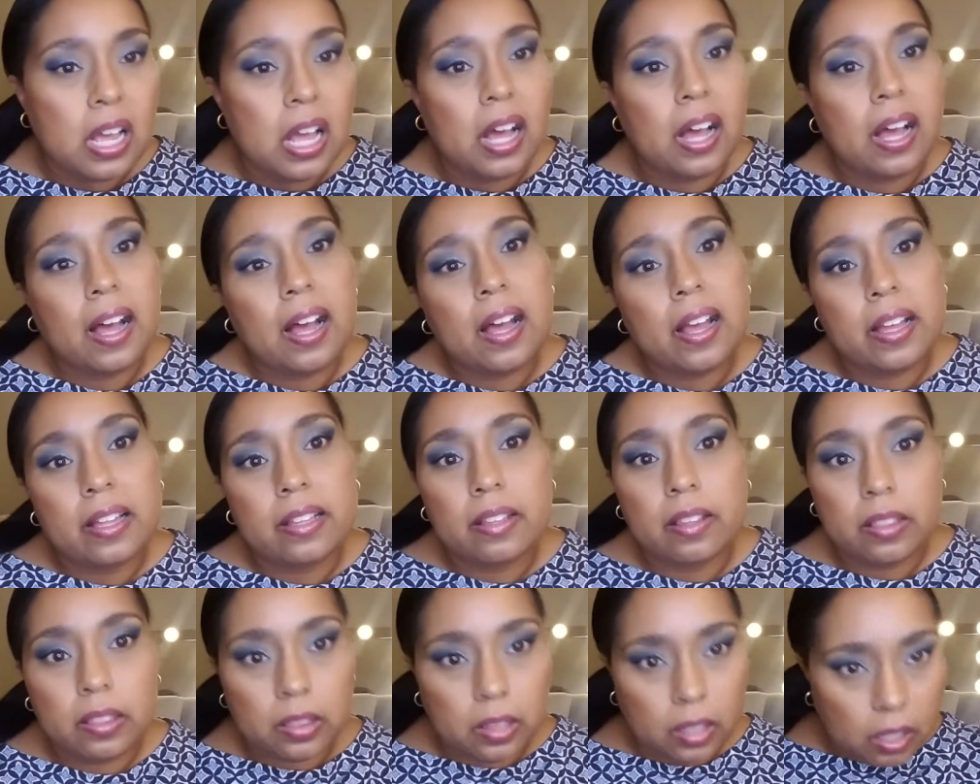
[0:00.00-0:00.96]
I
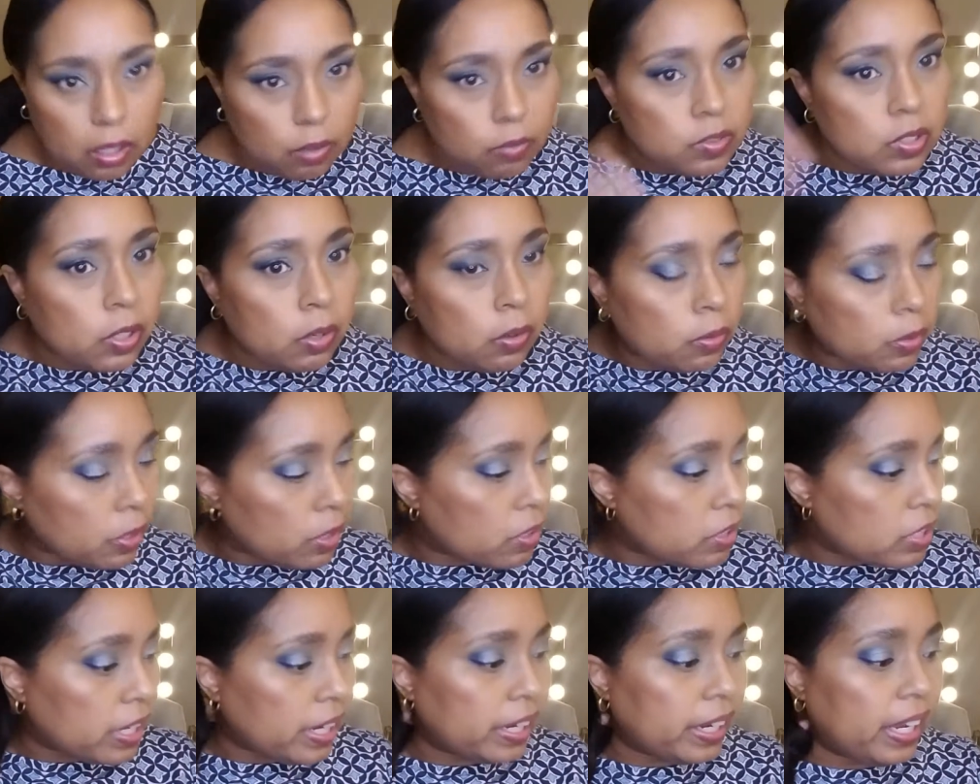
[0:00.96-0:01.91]
love toners.
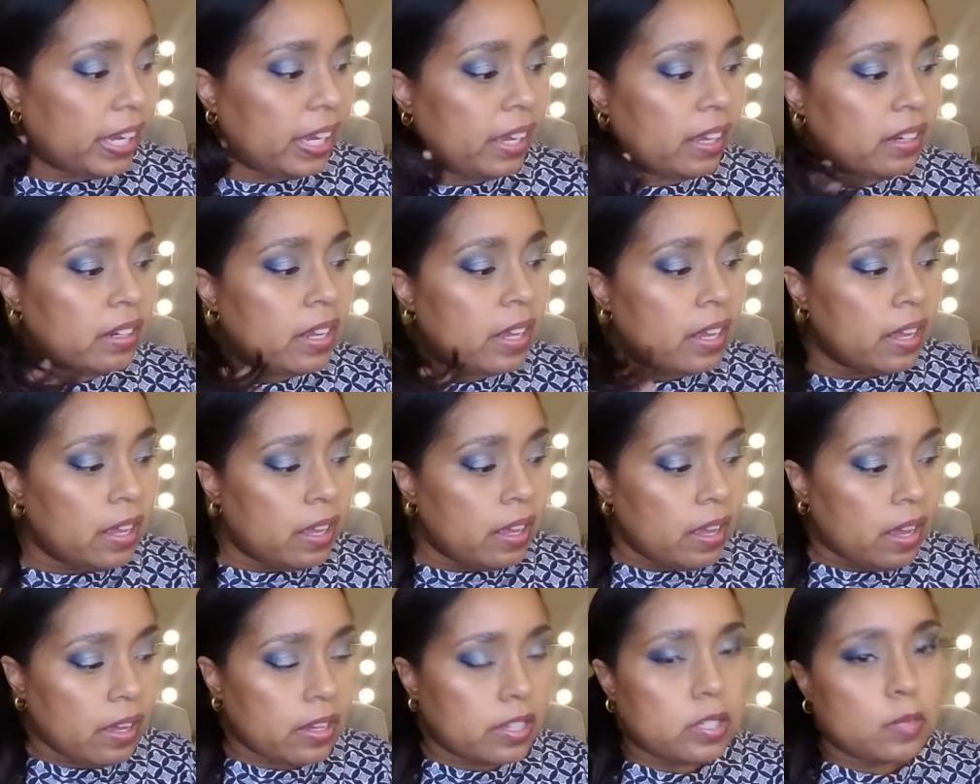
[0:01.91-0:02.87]
I can't
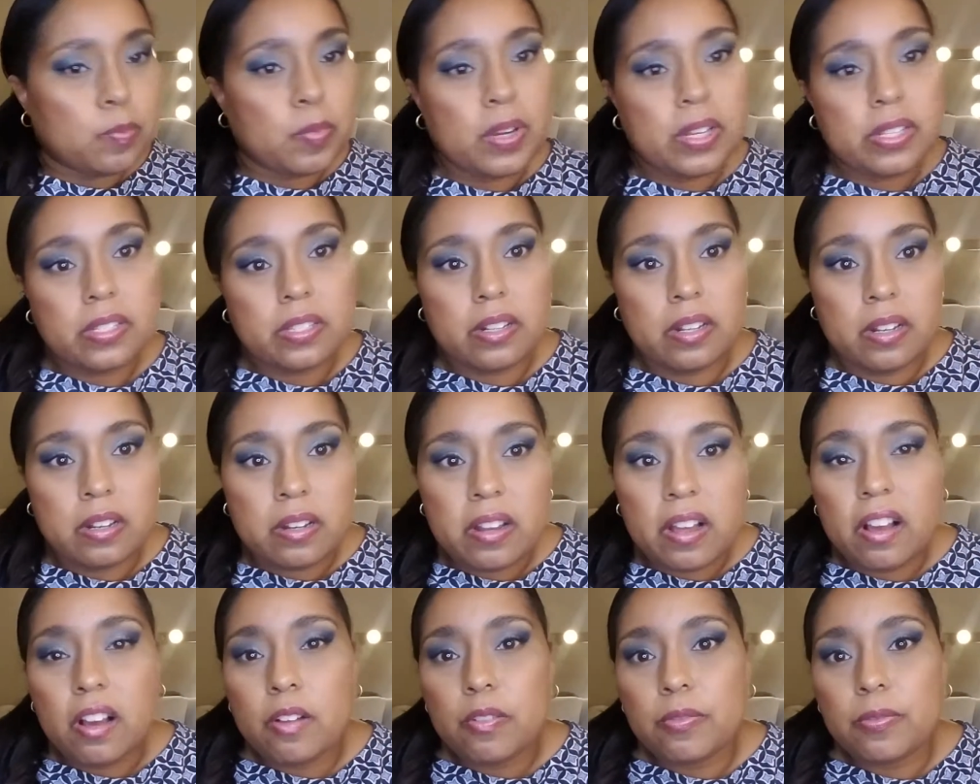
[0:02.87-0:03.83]
express it
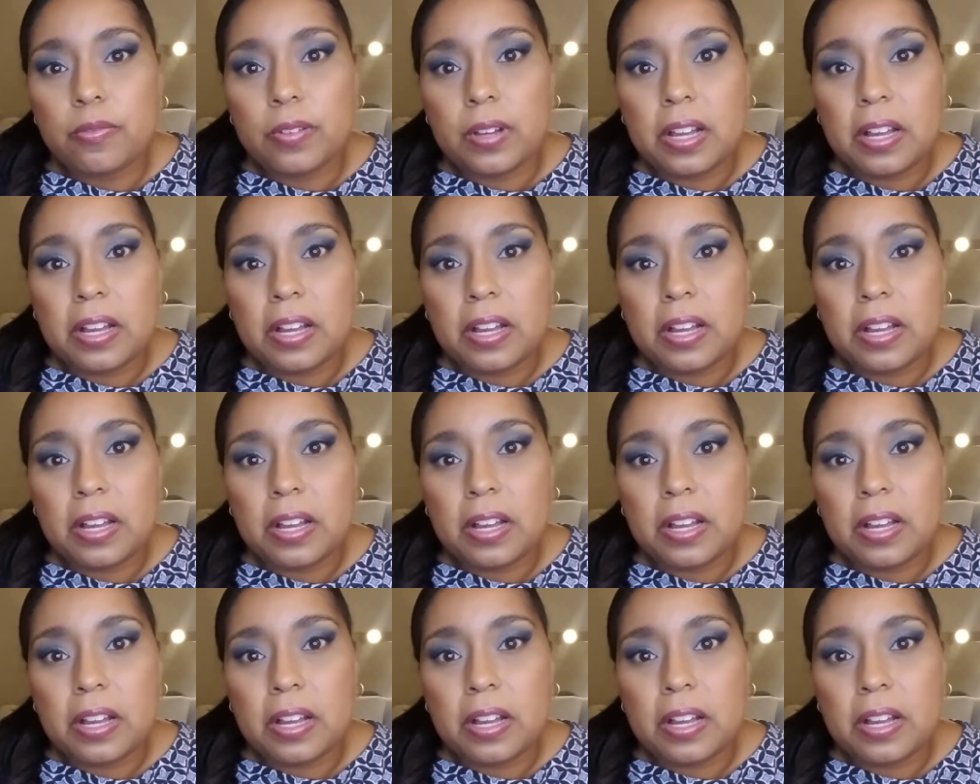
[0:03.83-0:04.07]
enough.